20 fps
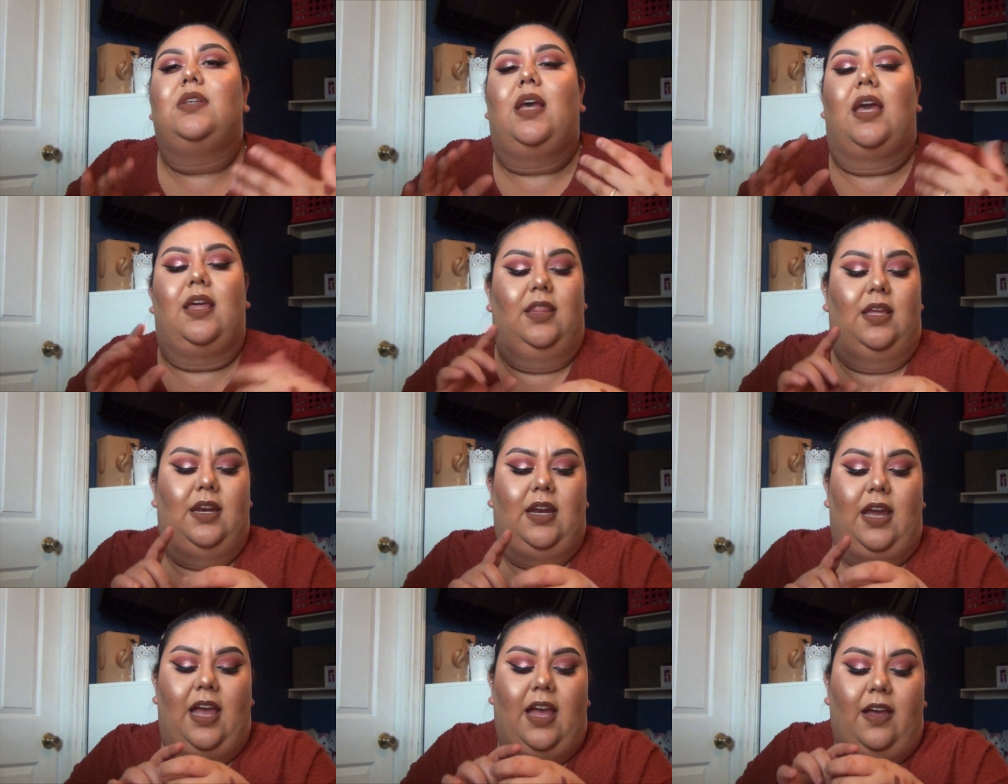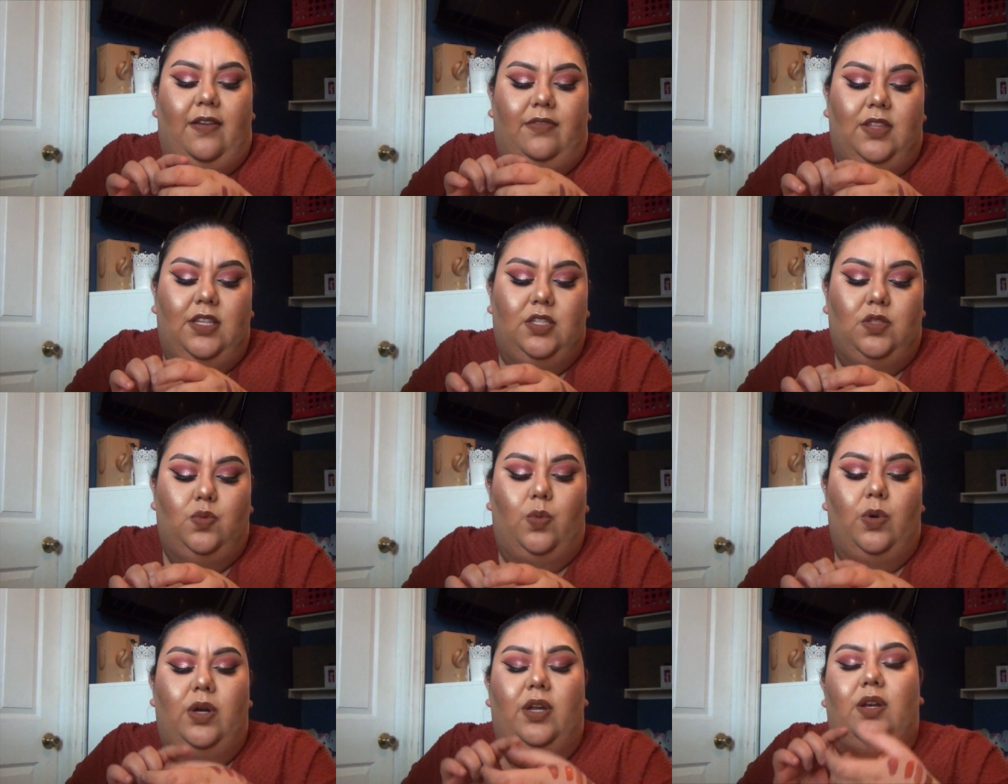and then I have
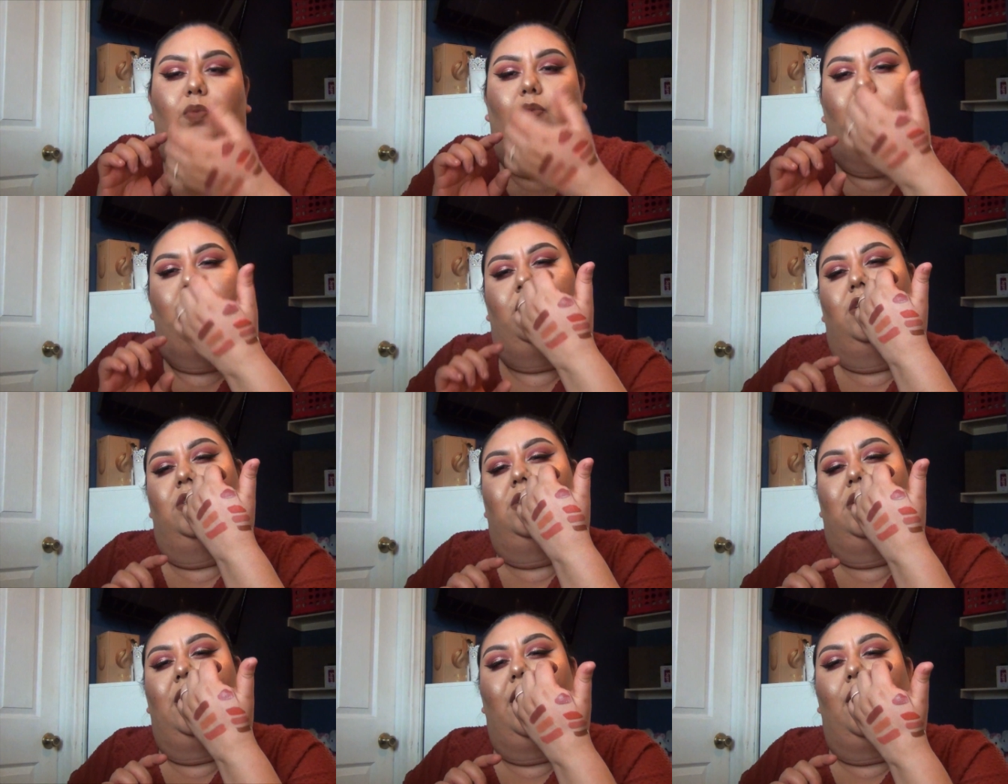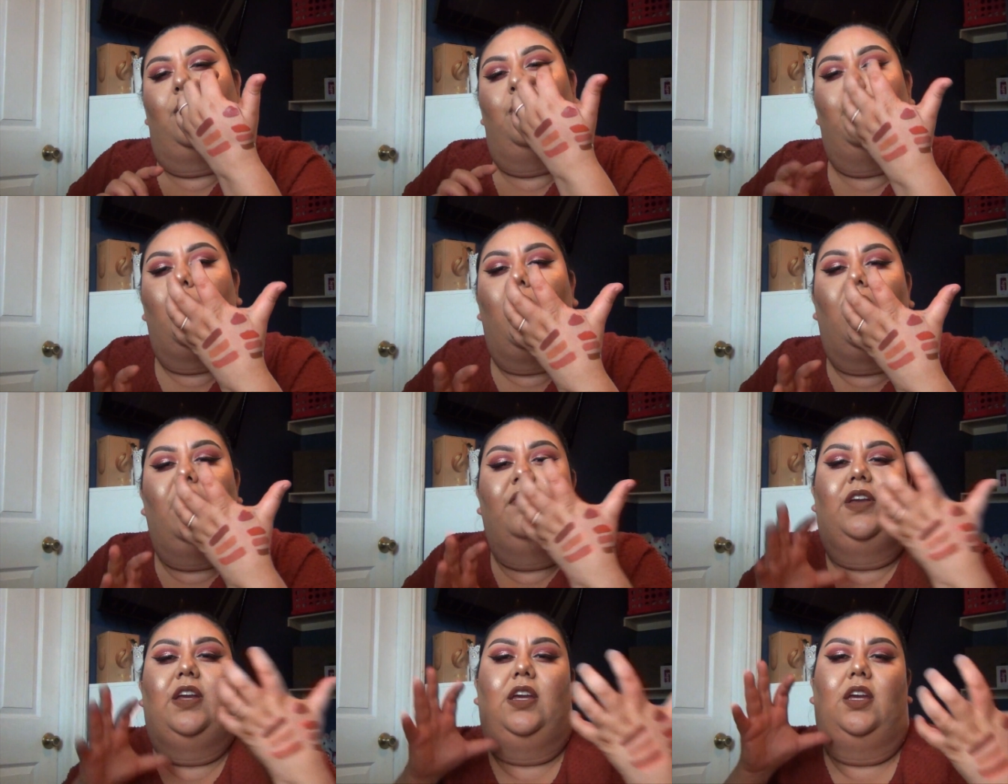this one which is like a
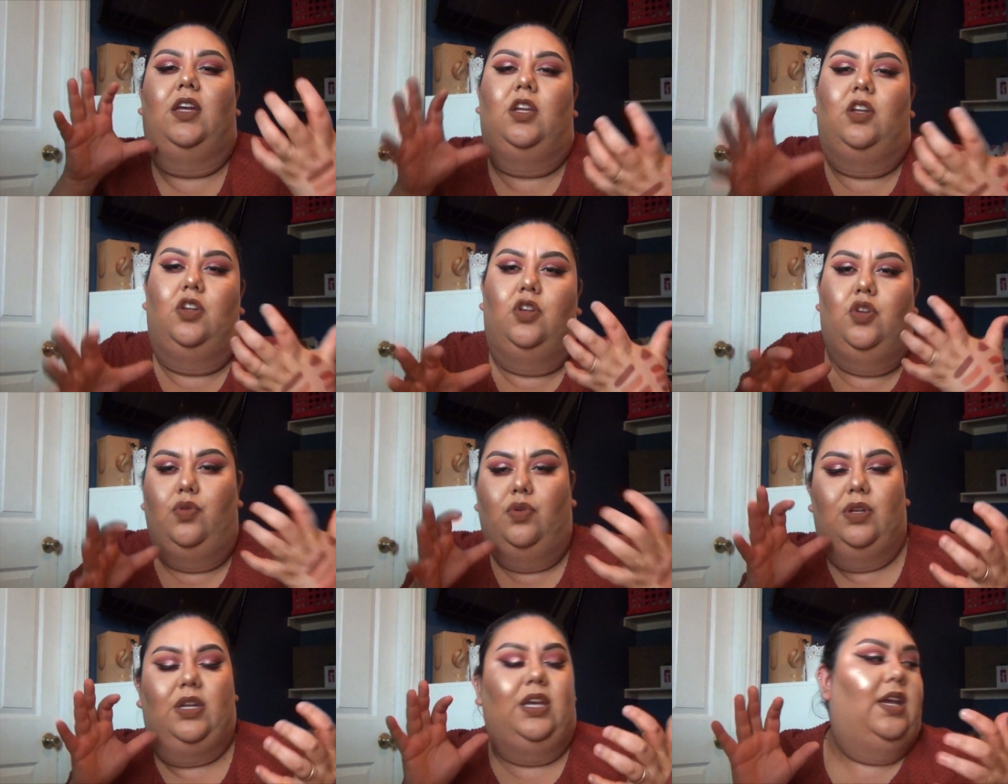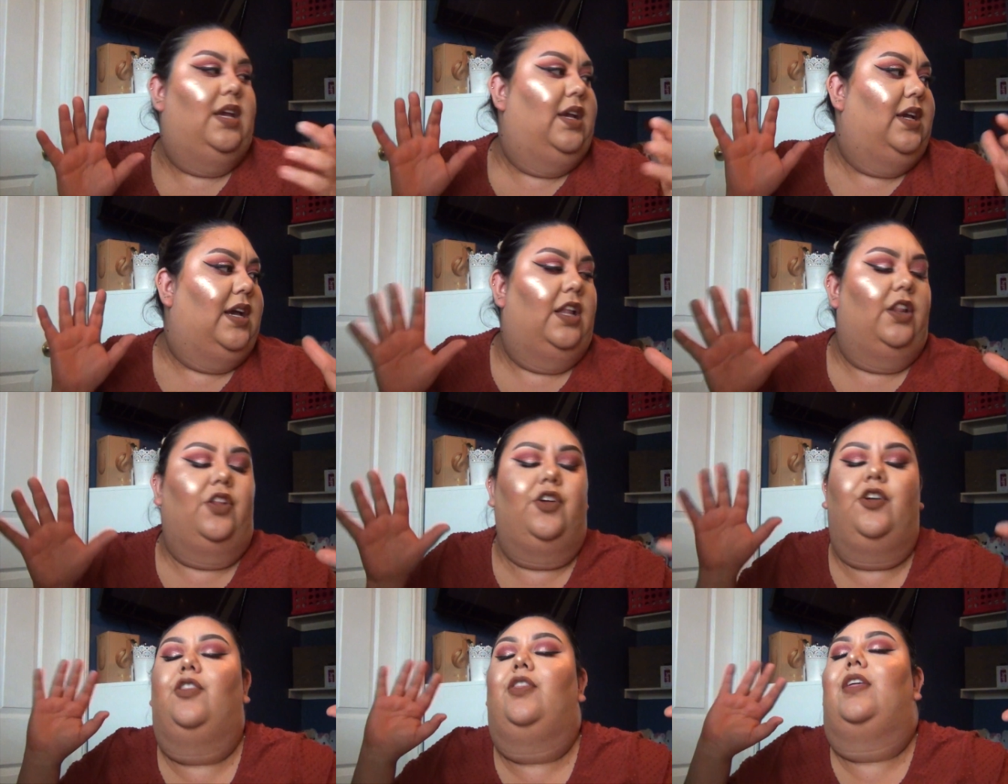mauvey nudie
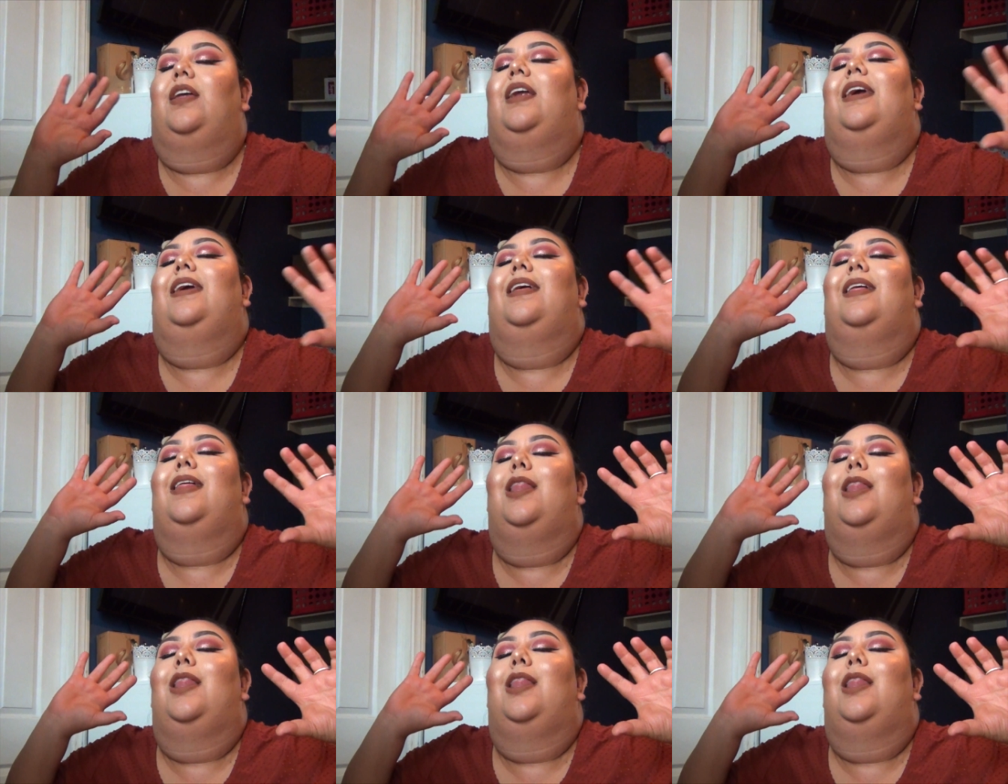color that I